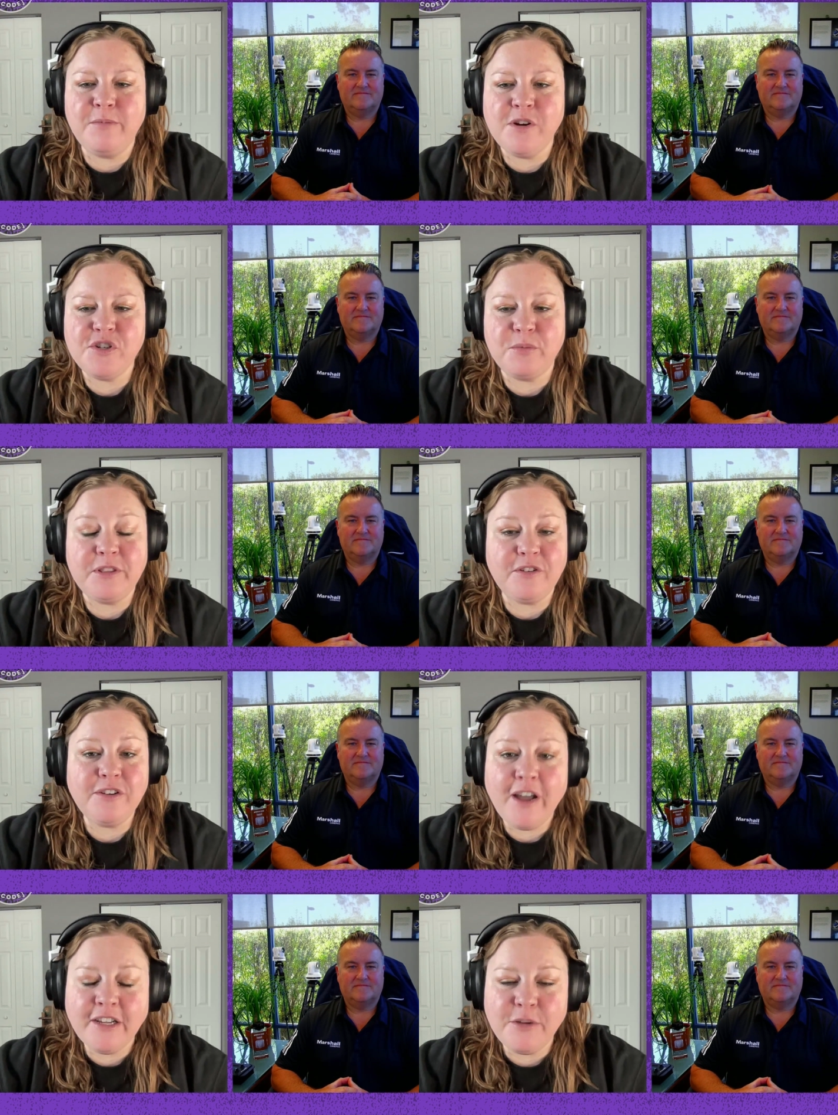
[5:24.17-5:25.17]
Speaker 1: about Marshall, but
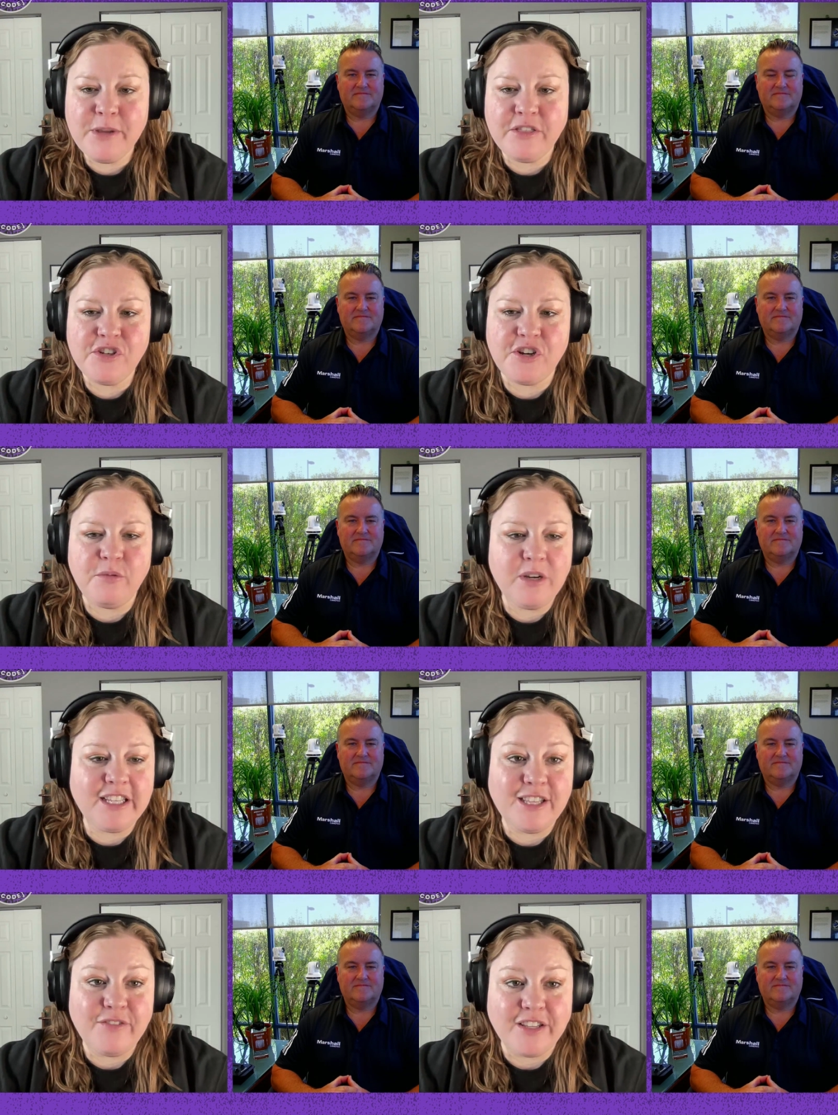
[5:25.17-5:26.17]
they're not going to be at the show,
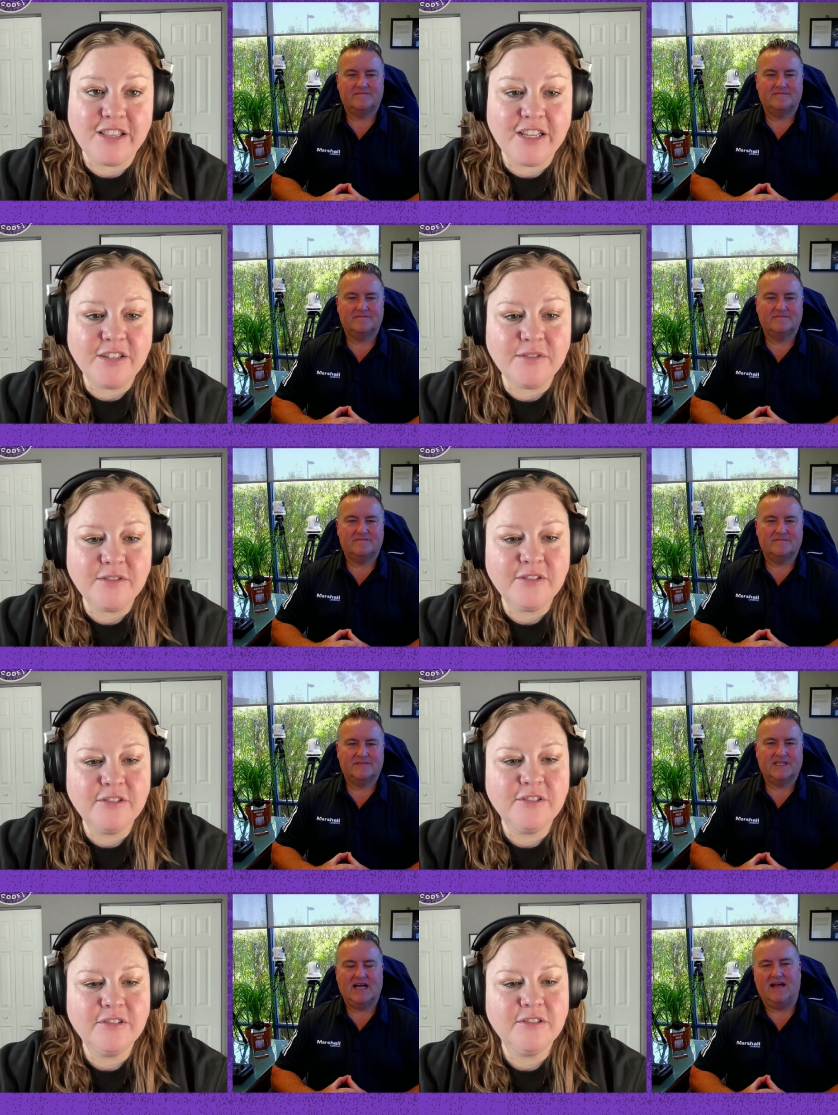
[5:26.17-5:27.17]
where can they find that?
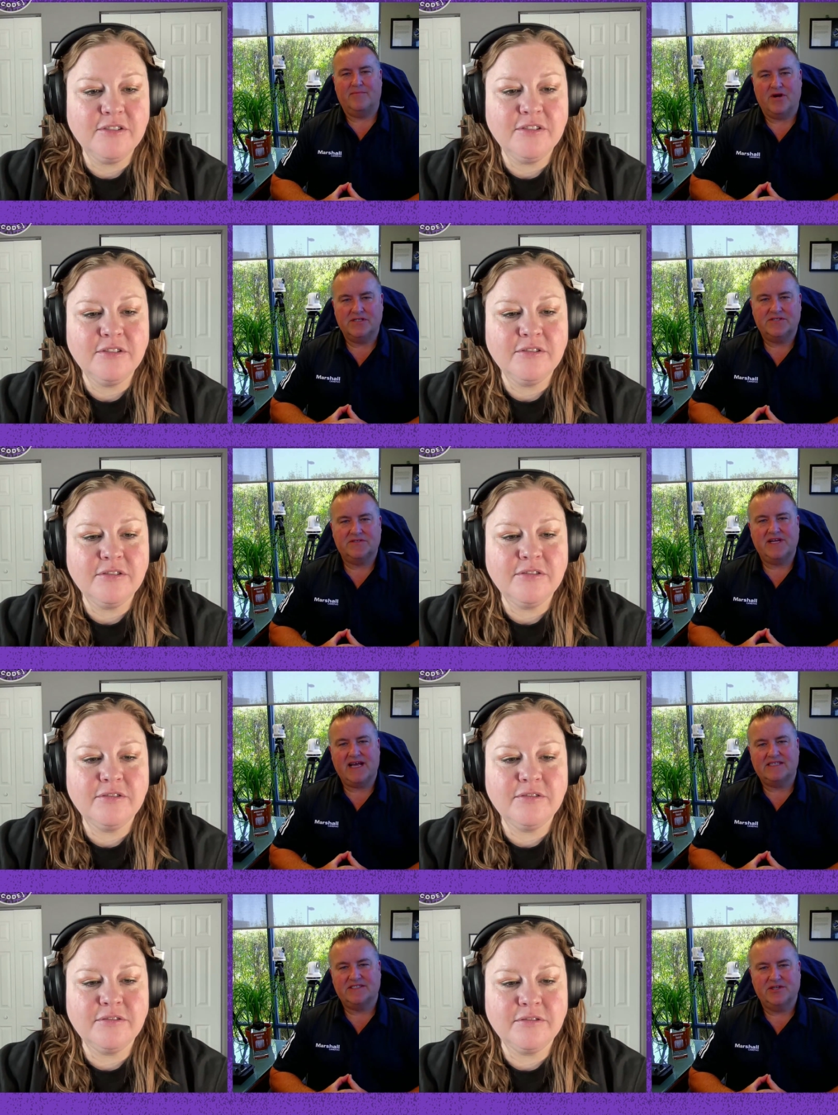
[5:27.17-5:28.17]
Speaker 2: Uh,
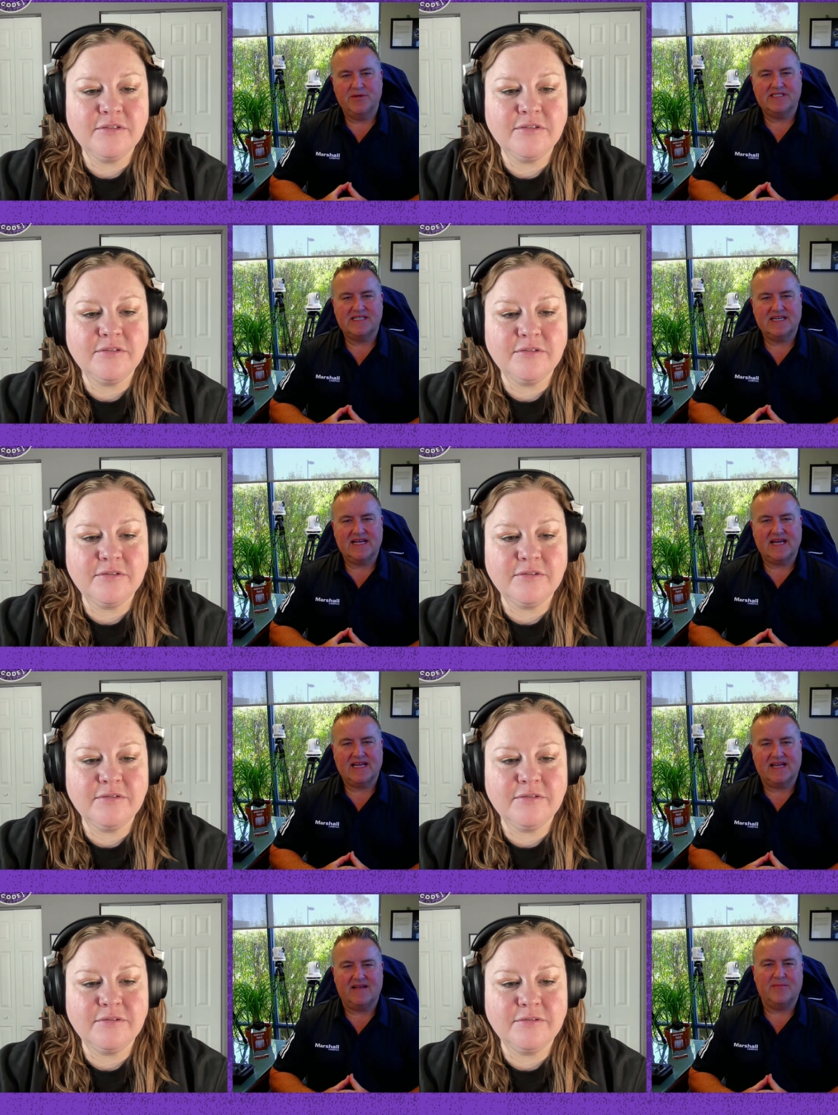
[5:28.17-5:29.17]

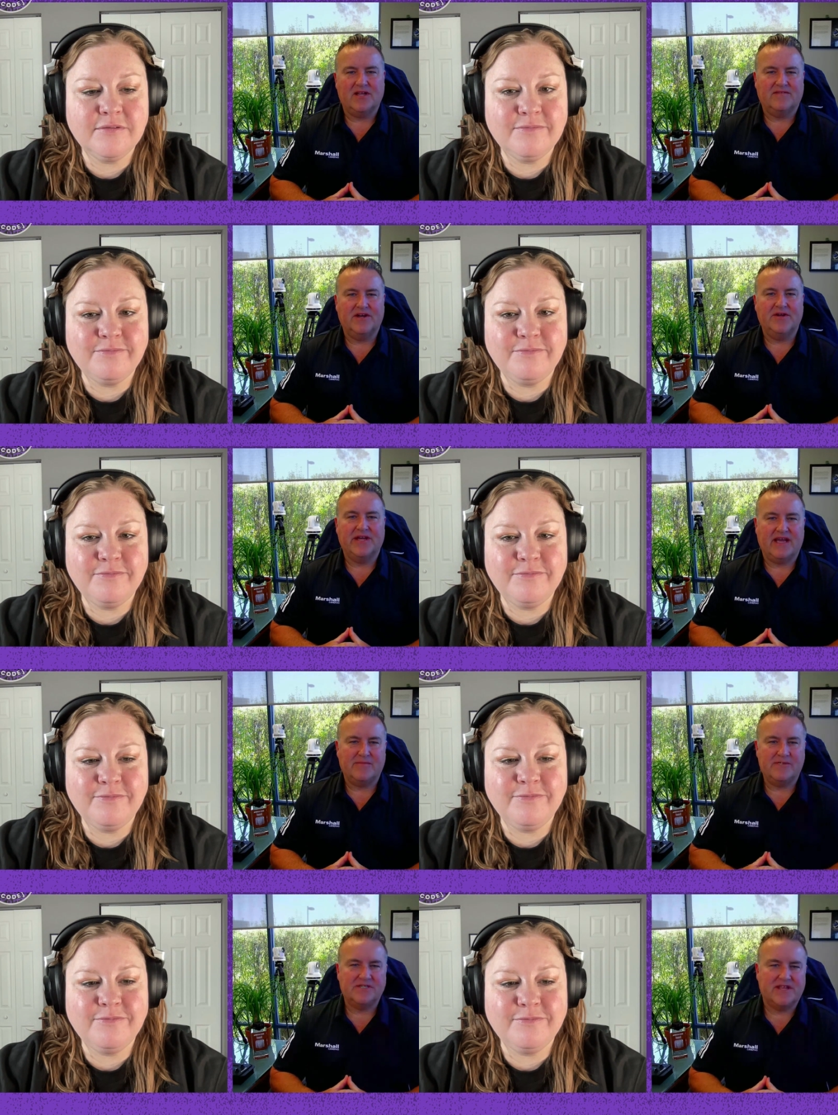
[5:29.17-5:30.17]
Marshall-USA.com. All of our new
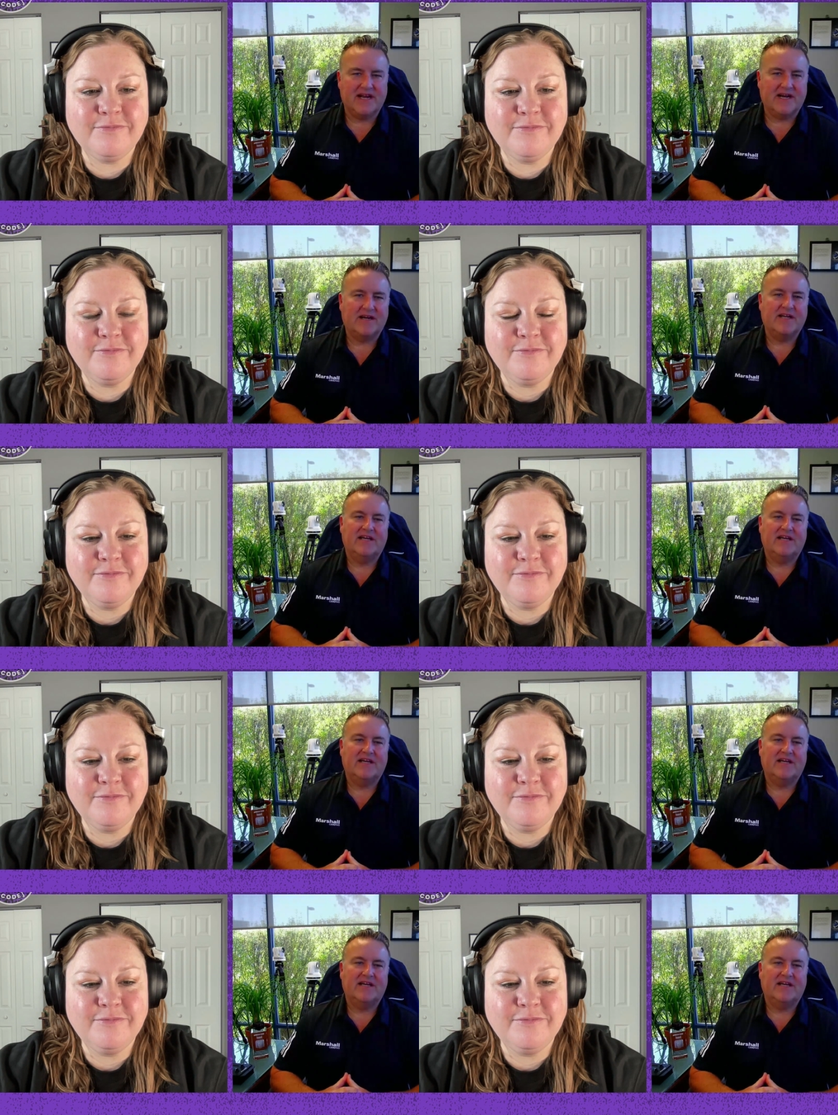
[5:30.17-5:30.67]
cameras are there